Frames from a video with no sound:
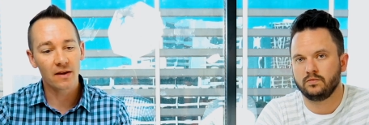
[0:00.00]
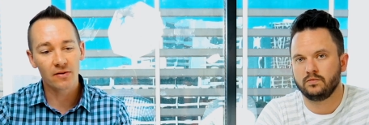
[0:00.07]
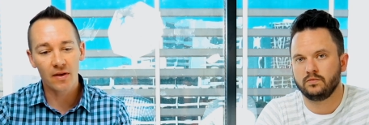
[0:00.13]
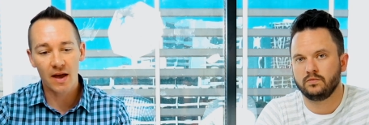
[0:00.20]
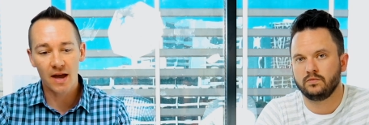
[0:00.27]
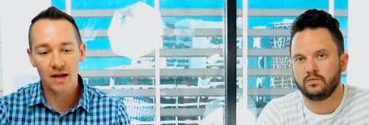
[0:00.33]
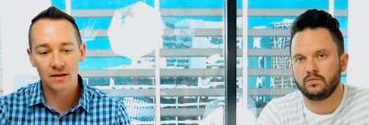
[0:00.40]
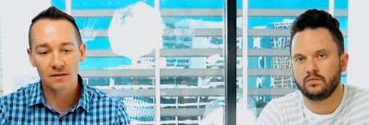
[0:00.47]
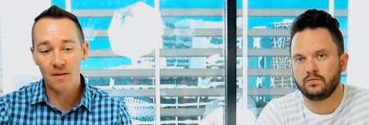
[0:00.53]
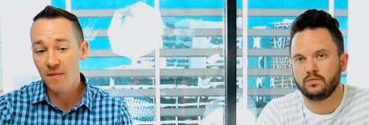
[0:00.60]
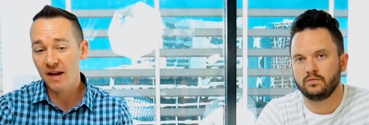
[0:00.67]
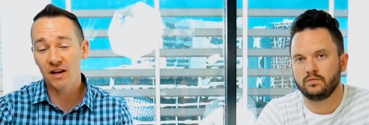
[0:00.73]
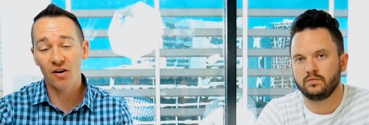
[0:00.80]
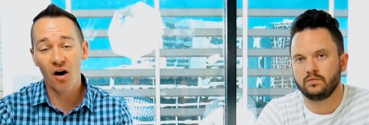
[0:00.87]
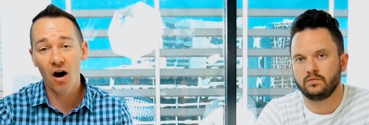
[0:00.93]
Speaker 1: and then they
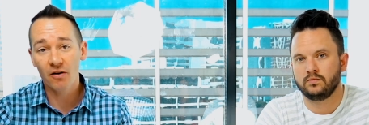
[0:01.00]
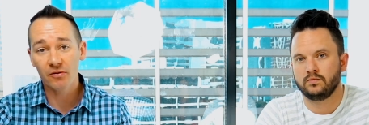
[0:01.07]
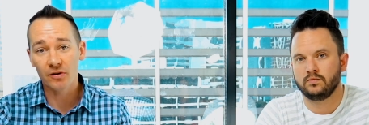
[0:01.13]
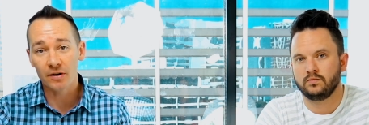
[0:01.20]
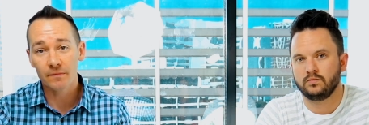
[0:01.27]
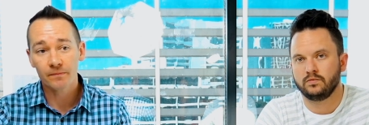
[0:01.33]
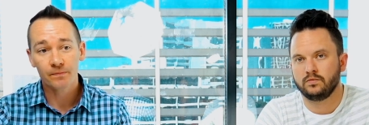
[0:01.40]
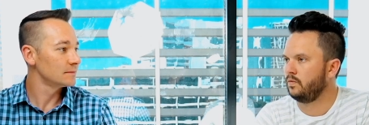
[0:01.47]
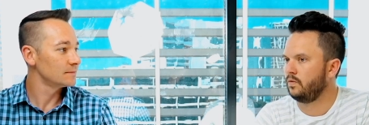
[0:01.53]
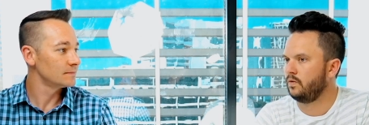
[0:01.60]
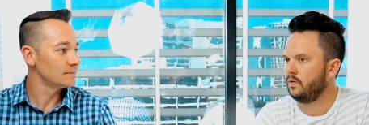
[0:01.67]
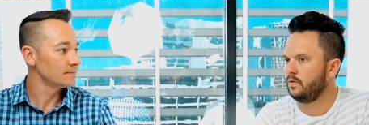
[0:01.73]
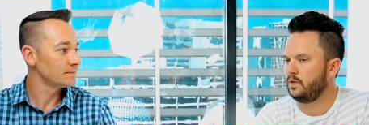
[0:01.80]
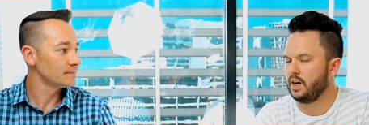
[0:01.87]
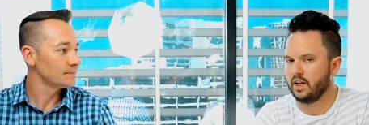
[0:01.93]
make an offer.
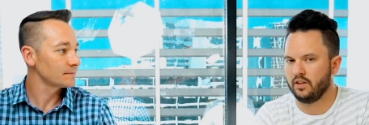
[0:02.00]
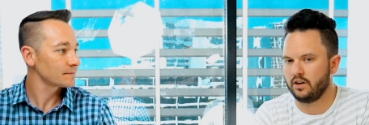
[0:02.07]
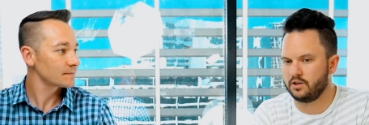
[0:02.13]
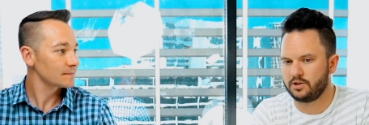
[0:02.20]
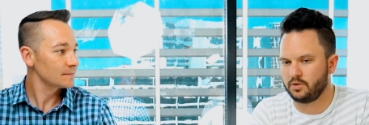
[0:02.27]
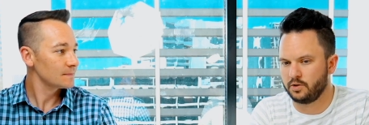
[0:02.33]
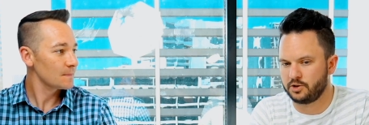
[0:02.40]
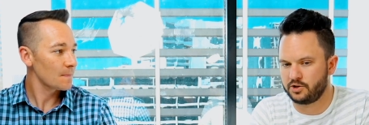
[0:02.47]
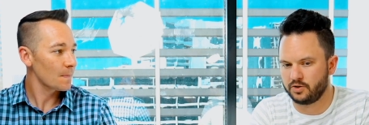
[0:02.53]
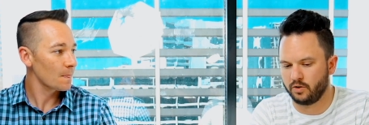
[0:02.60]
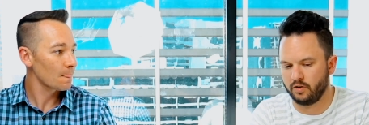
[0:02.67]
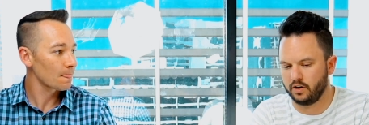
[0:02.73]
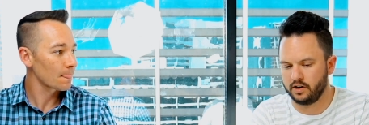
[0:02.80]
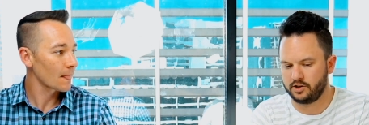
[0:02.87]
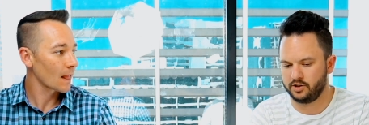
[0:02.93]
Yeah, long
Speaker 2: story
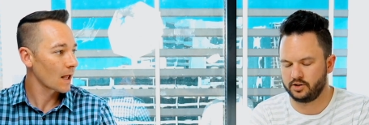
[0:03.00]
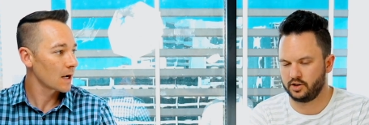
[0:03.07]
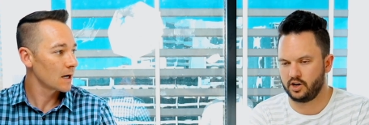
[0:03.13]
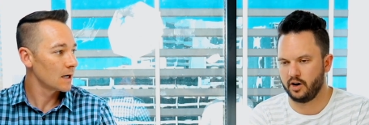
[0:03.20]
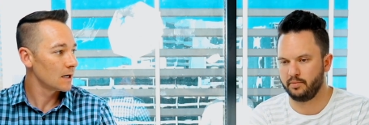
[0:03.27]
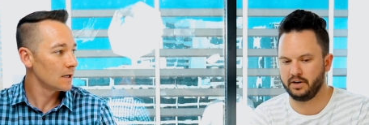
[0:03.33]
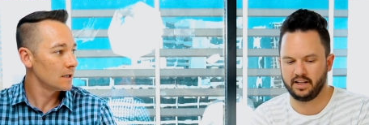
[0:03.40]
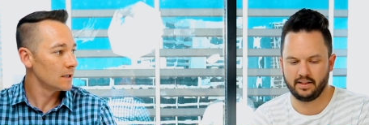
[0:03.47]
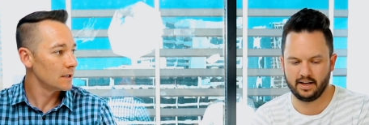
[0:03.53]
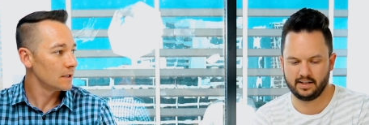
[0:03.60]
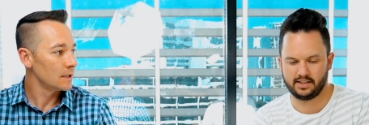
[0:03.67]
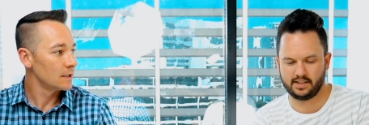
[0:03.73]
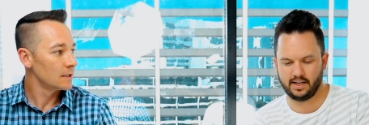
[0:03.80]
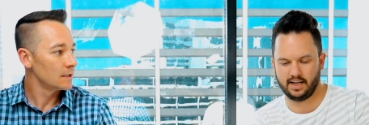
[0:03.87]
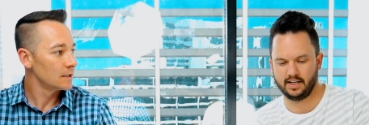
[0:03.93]
short, it's just a company
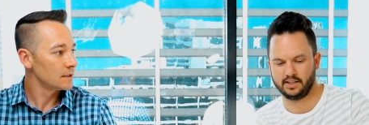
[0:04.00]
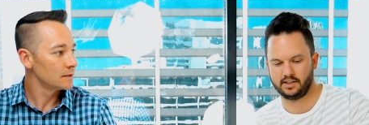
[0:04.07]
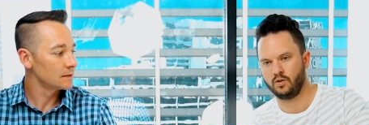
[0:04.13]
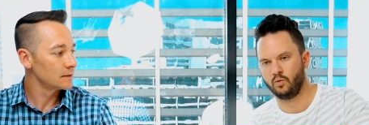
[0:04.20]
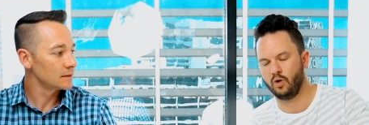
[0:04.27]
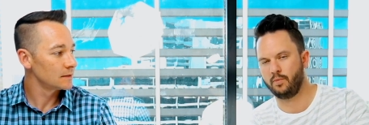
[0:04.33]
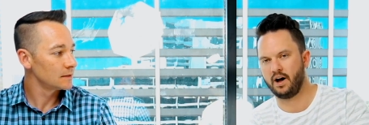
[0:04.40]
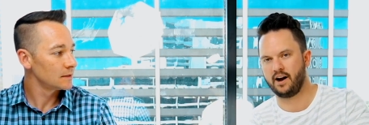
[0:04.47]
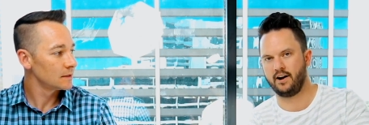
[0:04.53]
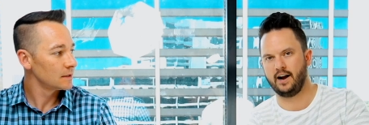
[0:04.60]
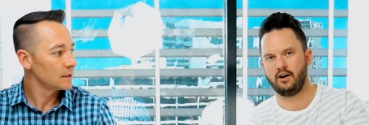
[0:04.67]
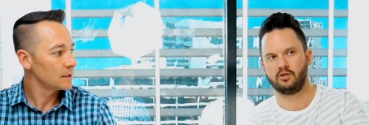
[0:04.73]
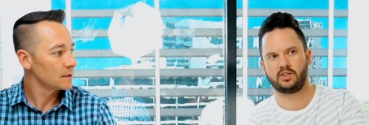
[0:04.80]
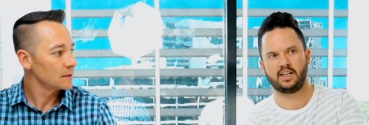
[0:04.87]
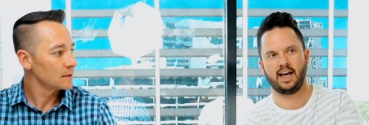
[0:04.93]
that says, we'll buy your
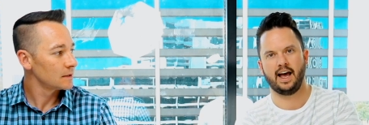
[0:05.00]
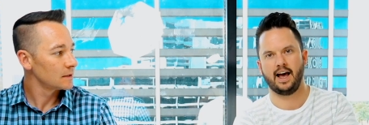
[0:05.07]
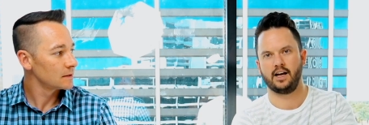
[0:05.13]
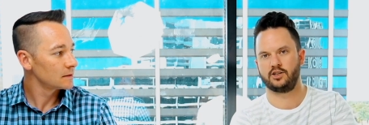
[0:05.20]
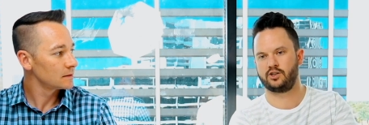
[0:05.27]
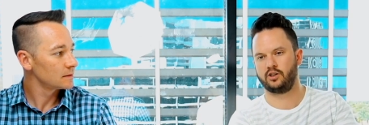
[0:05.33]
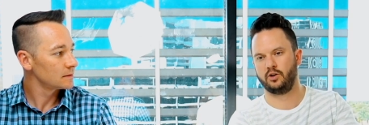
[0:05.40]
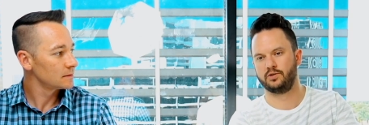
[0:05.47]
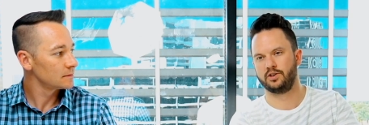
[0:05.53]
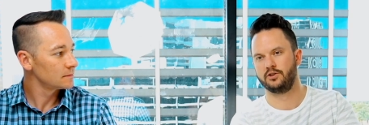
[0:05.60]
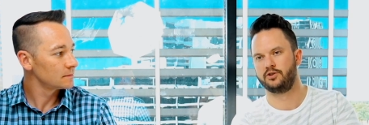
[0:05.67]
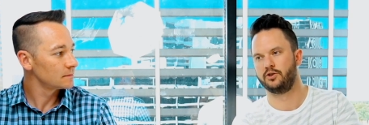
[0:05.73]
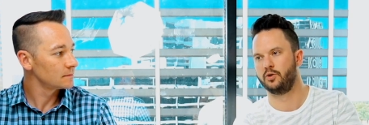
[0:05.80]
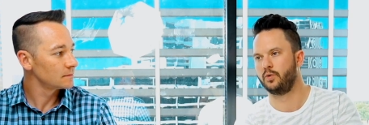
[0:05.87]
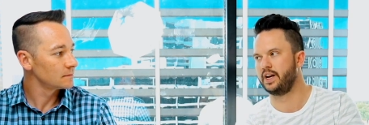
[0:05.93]
house cash, close in
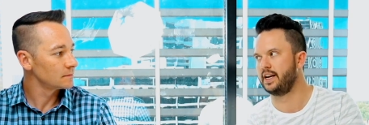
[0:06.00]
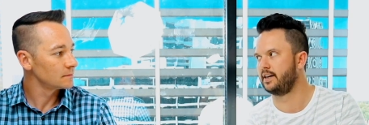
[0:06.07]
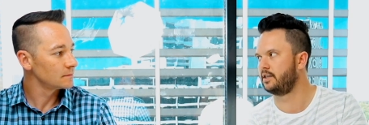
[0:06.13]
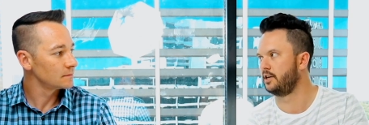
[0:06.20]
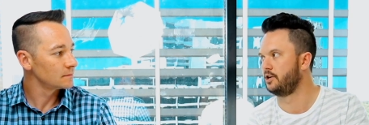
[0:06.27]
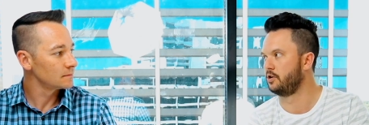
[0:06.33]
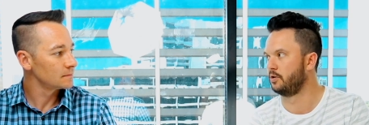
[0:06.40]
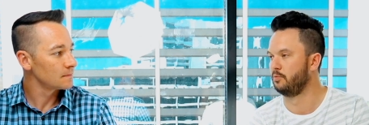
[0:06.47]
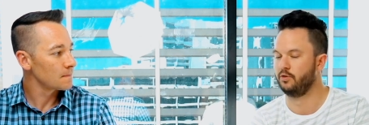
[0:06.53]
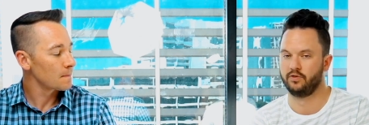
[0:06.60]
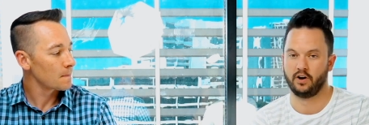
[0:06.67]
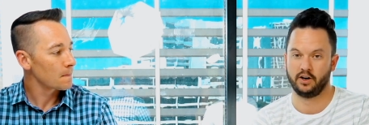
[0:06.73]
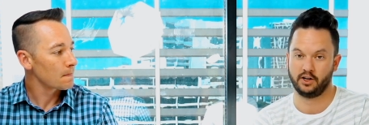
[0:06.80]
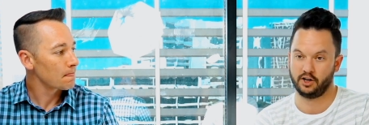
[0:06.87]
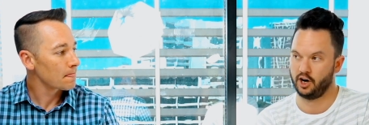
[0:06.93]
two weeks, and you can move
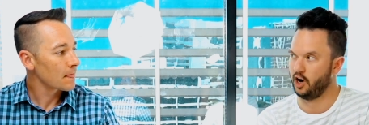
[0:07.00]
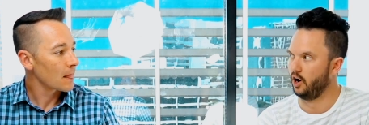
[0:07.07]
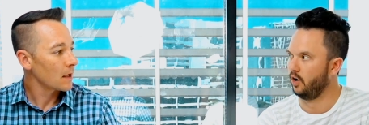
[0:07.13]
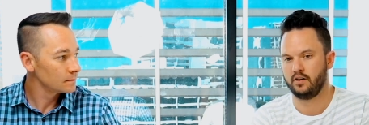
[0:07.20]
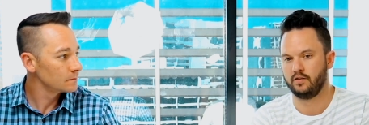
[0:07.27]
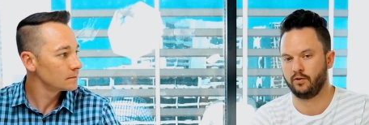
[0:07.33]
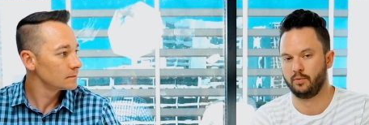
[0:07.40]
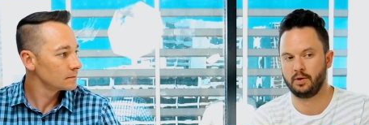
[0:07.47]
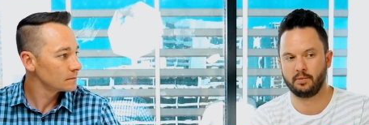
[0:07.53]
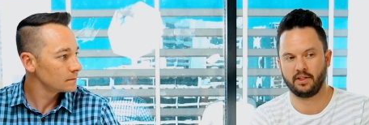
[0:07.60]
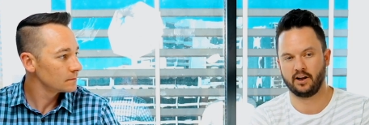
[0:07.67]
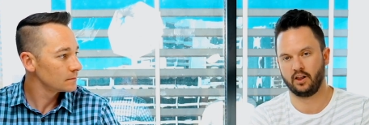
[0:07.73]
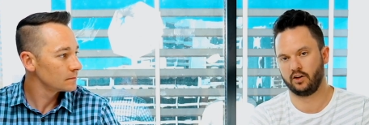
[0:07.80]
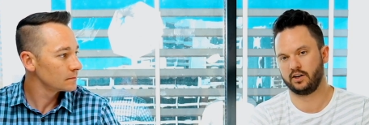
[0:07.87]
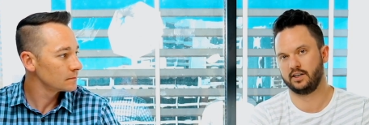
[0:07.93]
on and go. For people
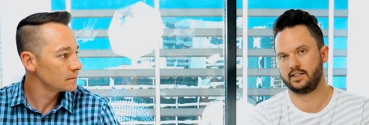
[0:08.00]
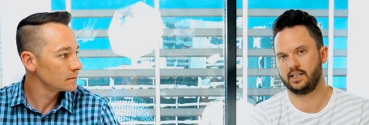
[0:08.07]
that are looking to